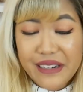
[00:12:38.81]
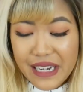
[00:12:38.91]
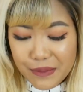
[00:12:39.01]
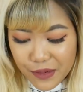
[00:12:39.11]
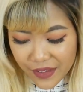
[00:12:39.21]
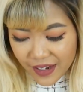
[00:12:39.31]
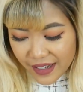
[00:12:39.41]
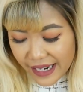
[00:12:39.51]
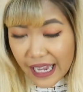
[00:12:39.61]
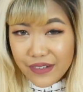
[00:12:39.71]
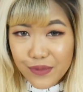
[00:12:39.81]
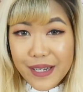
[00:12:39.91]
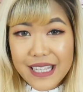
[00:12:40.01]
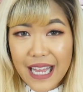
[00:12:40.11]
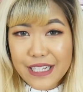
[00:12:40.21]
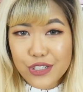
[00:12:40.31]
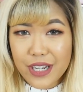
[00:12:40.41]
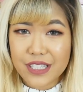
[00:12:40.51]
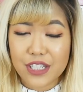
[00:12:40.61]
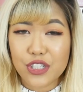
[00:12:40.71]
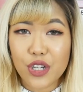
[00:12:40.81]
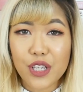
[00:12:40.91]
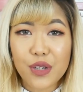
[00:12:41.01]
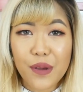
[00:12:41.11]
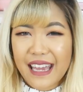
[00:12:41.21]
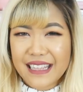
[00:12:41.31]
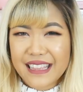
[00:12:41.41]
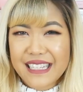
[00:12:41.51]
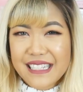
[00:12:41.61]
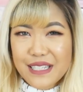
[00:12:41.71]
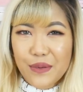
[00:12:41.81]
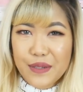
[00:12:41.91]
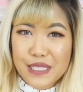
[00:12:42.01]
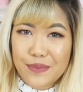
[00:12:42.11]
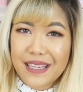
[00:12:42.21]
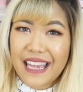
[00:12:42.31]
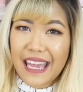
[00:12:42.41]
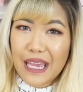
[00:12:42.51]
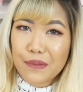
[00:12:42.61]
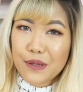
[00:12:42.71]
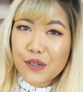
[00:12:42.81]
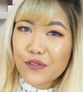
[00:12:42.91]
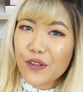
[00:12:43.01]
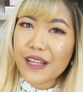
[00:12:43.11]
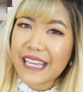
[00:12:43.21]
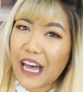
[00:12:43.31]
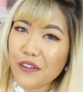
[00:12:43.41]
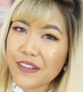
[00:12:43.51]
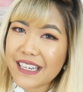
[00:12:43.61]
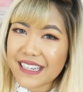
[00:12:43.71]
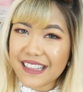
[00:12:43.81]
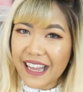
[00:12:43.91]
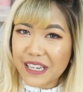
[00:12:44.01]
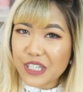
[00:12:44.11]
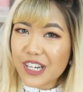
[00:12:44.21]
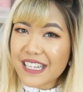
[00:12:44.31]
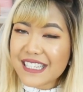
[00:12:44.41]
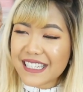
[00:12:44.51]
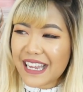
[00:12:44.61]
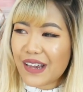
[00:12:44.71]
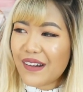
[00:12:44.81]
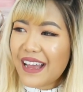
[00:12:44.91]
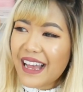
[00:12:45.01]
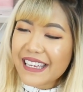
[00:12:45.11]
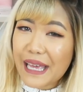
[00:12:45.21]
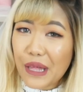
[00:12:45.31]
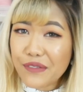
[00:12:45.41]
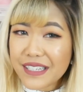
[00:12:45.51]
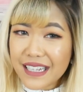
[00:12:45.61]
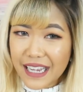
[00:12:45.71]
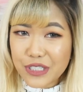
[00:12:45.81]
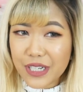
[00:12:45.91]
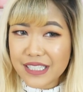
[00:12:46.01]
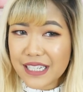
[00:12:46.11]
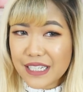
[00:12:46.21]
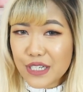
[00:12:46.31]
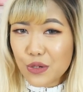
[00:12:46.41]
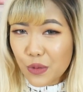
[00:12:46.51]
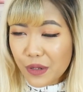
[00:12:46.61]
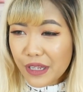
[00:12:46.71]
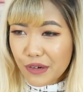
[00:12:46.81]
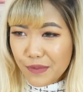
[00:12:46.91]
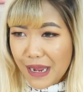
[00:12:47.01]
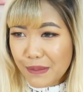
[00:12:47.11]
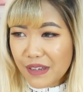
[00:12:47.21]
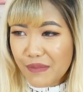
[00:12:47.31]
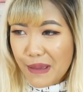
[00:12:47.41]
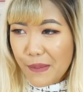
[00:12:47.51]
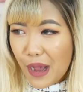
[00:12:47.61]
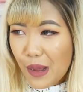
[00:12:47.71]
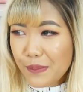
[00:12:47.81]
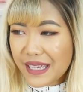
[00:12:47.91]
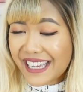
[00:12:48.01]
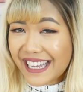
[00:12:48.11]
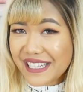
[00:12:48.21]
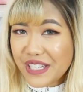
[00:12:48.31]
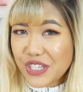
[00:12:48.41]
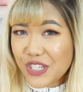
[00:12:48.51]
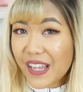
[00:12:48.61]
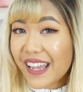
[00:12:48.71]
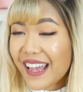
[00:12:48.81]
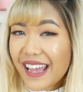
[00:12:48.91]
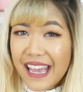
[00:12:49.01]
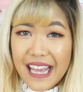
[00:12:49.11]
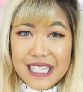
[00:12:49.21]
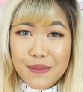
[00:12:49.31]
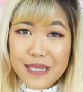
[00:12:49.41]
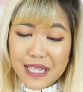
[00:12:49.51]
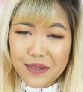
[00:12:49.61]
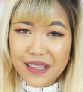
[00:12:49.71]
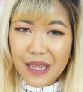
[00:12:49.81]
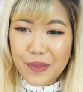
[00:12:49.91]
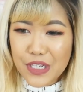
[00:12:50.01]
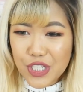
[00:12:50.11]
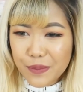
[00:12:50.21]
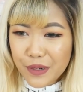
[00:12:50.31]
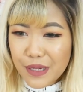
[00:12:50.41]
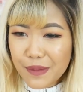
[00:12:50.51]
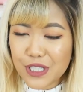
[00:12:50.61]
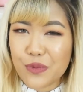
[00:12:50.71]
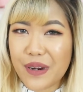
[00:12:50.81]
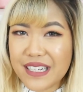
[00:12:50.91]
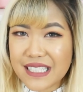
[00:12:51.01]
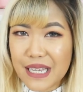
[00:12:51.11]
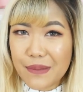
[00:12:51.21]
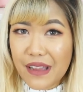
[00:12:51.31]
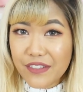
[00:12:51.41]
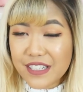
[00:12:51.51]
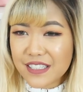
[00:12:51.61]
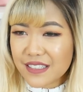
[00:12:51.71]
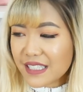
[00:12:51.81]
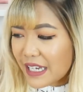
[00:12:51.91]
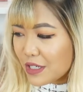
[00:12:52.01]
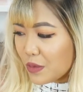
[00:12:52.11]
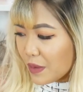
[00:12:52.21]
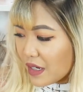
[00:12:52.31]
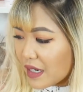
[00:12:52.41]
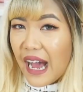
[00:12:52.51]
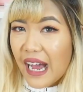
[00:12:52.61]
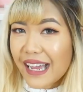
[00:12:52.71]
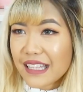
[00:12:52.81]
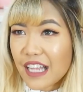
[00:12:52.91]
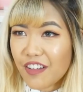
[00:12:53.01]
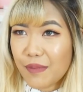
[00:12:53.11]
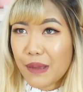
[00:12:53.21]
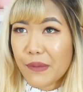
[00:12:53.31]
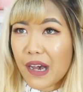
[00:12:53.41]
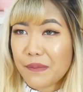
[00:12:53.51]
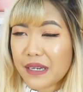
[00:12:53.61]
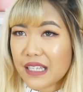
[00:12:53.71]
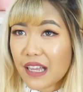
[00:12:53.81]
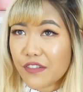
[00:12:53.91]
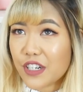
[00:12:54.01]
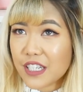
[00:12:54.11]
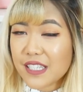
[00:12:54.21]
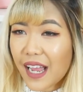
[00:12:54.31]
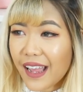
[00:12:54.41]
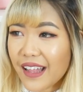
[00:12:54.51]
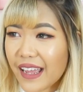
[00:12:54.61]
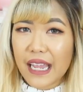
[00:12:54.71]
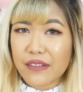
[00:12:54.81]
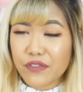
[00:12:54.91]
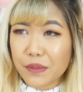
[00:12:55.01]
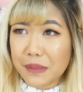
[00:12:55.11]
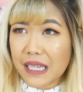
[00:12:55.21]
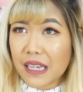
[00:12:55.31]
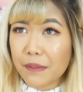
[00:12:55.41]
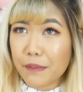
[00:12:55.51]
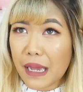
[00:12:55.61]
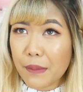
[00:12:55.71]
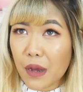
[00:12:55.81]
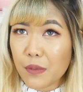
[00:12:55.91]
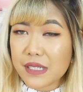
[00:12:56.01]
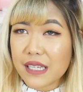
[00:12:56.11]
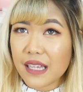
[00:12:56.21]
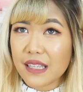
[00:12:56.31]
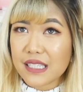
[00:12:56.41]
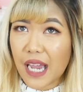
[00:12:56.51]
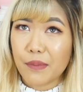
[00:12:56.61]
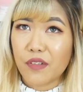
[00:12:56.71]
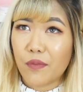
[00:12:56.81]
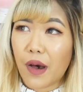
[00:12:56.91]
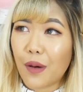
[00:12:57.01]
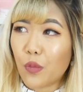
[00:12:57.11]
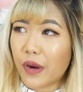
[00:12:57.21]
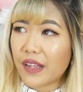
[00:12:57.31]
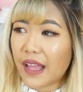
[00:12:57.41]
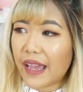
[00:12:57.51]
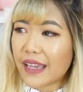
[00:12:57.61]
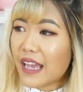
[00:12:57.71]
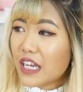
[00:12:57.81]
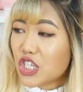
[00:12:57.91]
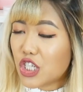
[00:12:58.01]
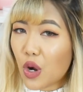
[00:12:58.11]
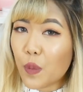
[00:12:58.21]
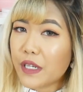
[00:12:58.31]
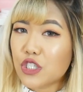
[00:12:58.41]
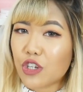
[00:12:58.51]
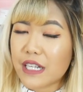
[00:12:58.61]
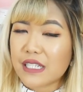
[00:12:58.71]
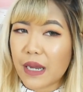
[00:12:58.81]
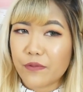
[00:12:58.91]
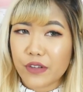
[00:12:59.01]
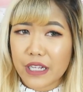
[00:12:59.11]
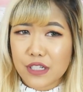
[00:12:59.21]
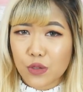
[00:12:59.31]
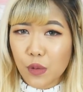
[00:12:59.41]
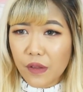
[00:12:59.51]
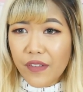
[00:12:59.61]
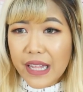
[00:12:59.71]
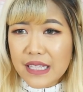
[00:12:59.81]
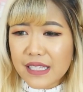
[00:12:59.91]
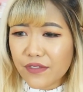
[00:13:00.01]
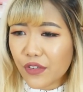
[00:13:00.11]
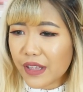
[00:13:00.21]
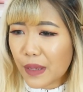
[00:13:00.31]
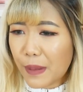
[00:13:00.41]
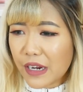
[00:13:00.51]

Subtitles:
All right, moving on, I have one last dress to show you, and this is going to be a beautiful Calvin Klein dress. Now, Calvin Klein dresses totally remind me of my mom because she is obsessed with them and she pretty much wears them every single day to work. I love my mom and I love her style, and for me, my mom was like the type of mom where like she always dressed up for like school events and for like